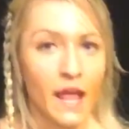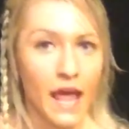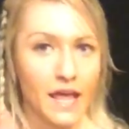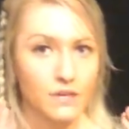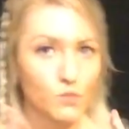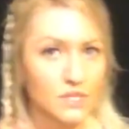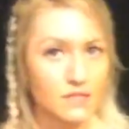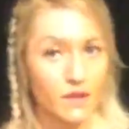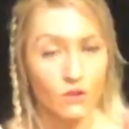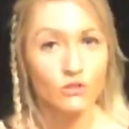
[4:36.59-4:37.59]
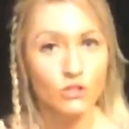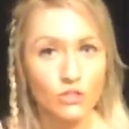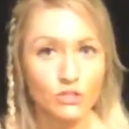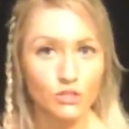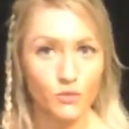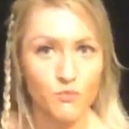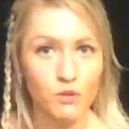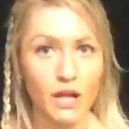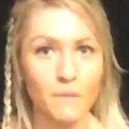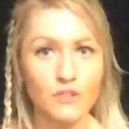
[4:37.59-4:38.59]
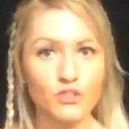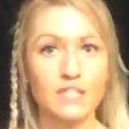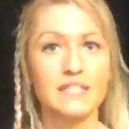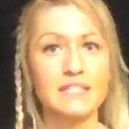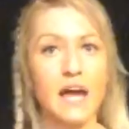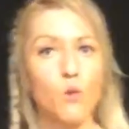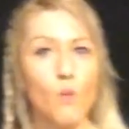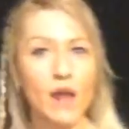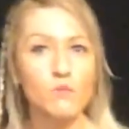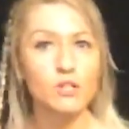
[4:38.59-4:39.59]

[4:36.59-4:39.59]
And what's crucial with plyometrics is that when